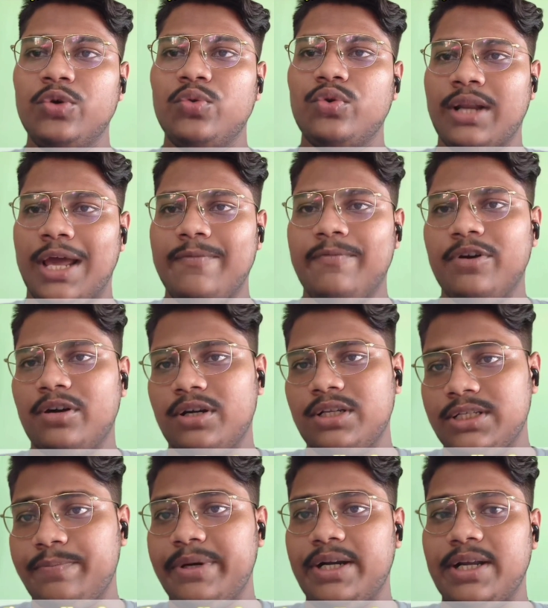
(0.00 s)
new NIPER
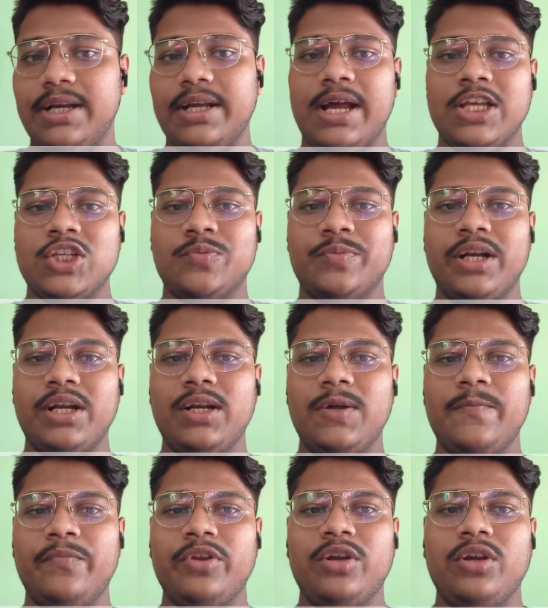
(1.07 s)
or GPET
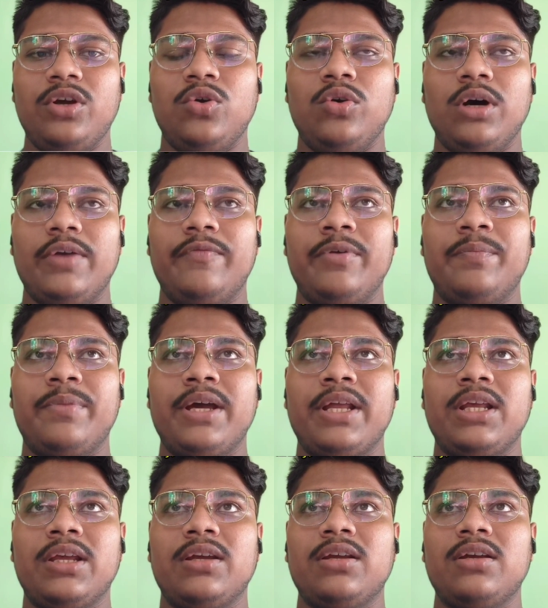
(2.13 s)
aspirant who are
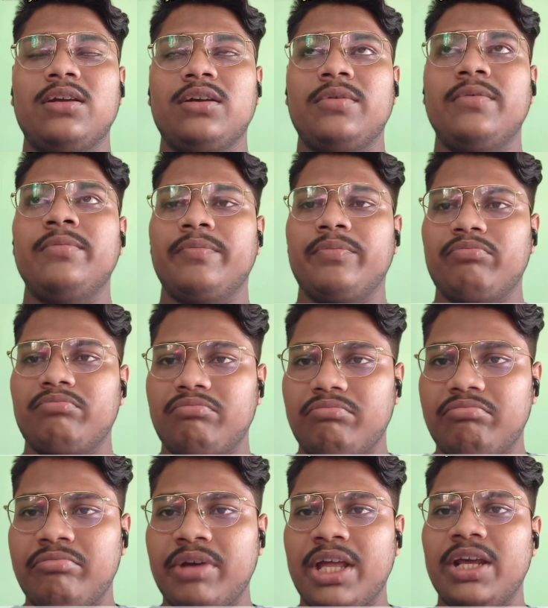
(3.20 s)
preparing
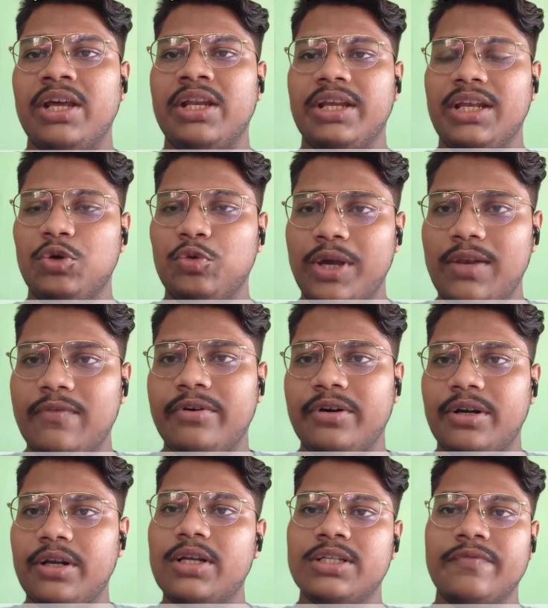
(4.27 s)
really well
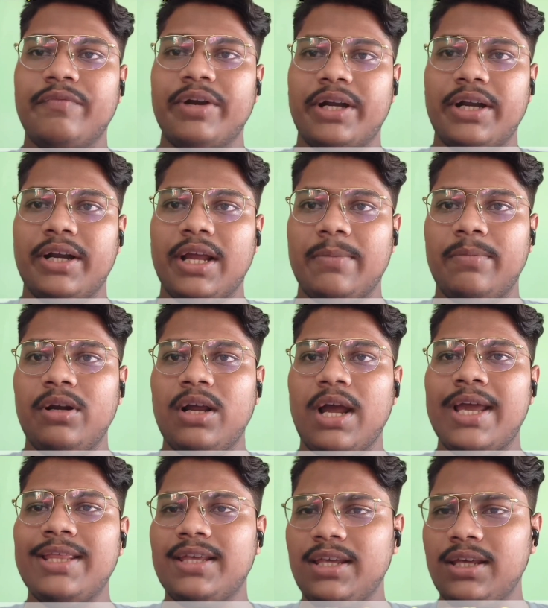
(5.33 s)
for GPET and NIPER.
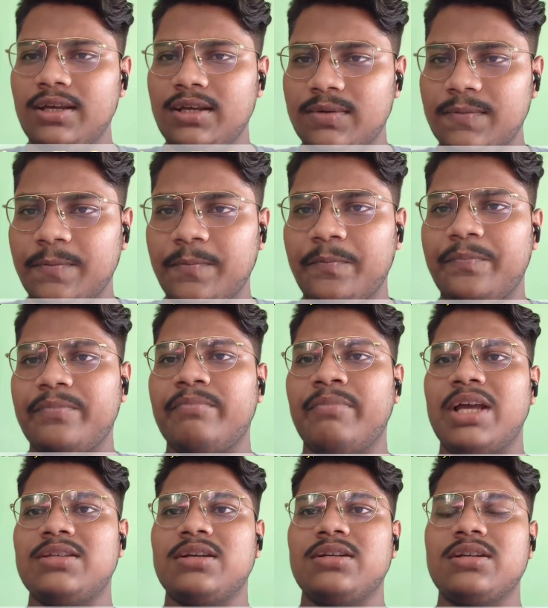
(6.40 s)
I think
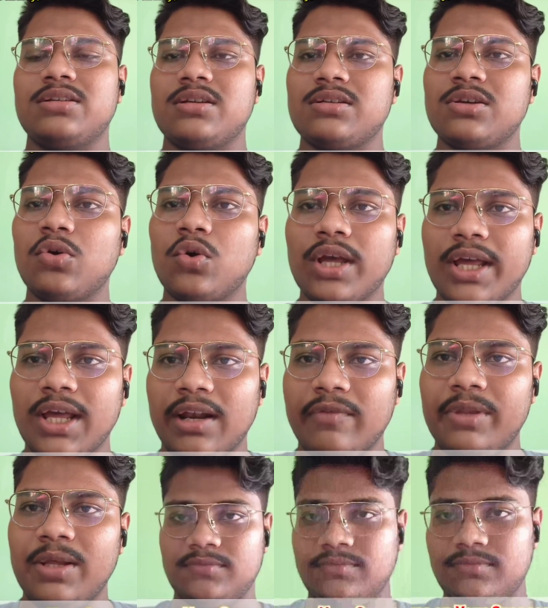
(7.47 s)
my suggestions are gonna
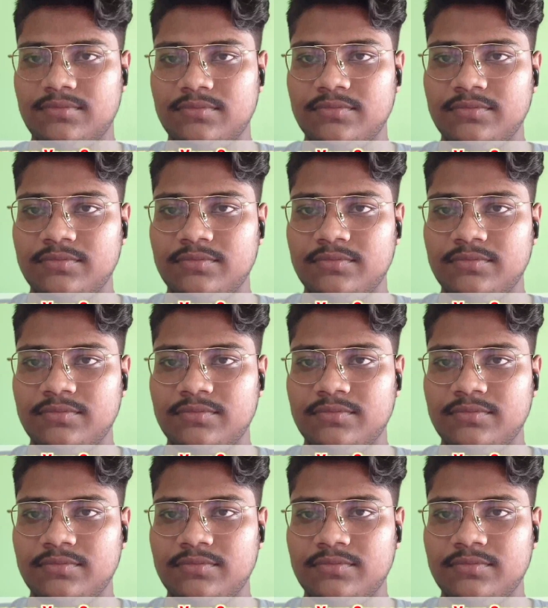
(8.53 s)
help them.